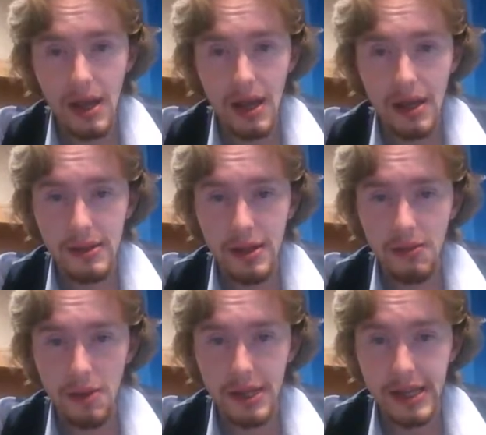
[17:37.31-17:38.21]
I'll tell
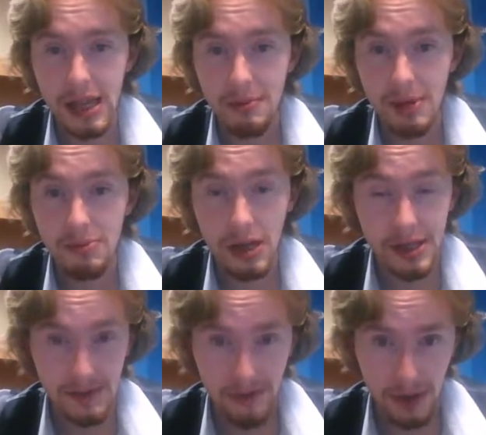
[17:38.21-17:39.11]
you all I can, but I'm not
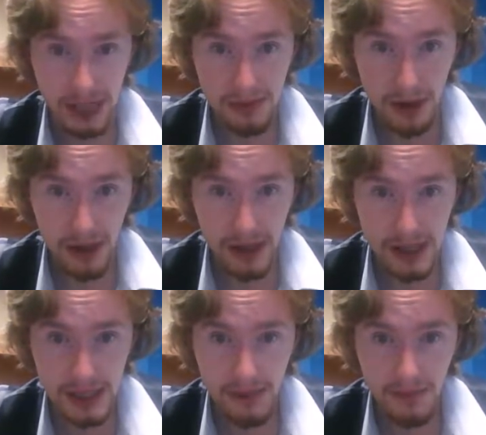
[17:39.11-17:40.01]
going to give away
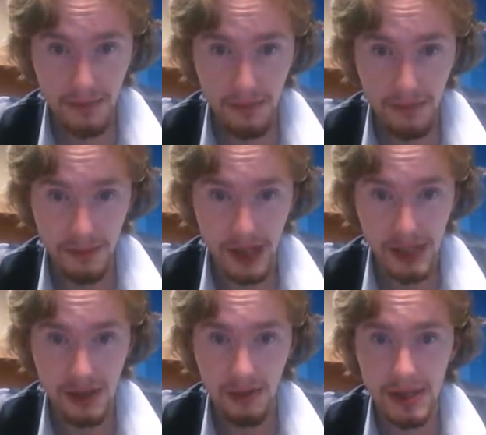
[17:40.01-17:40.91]
spoilers because I
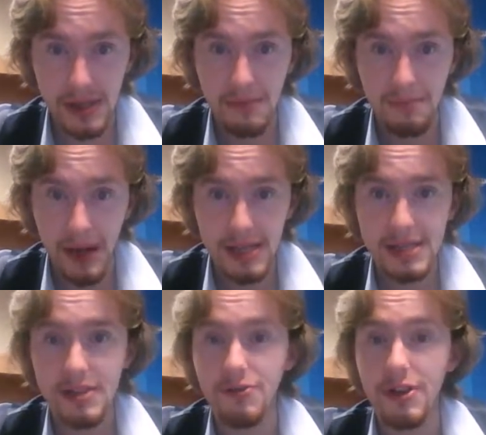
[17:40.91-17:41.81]
don't want any
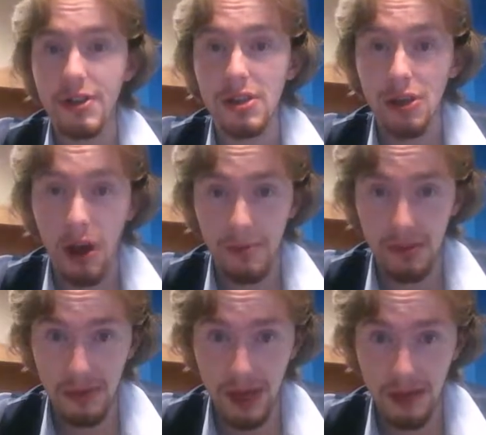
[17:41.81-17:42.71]
bastard trying to copy
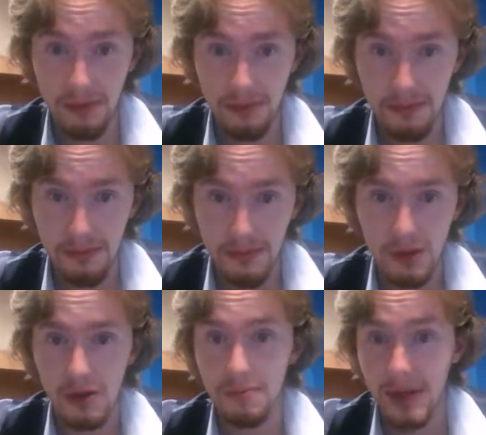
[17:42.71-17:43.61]
me.
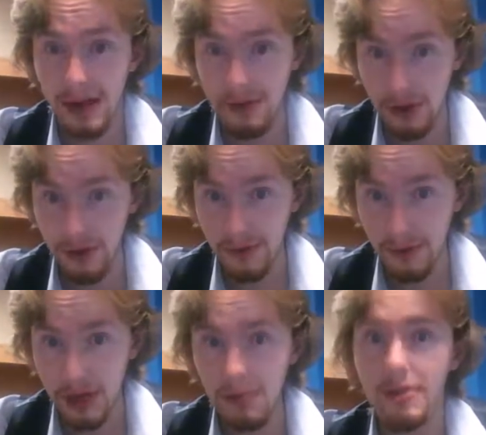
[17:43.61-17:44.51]
Quite paranoid, if you
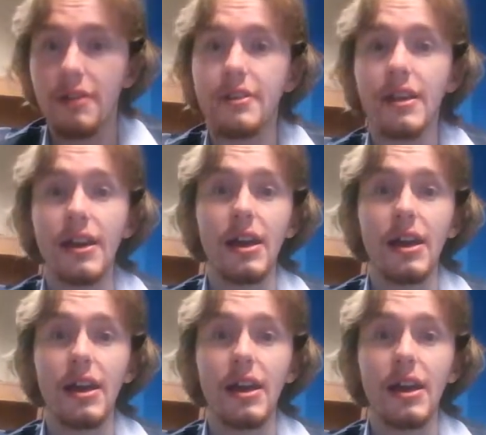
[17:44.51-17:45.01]
will, but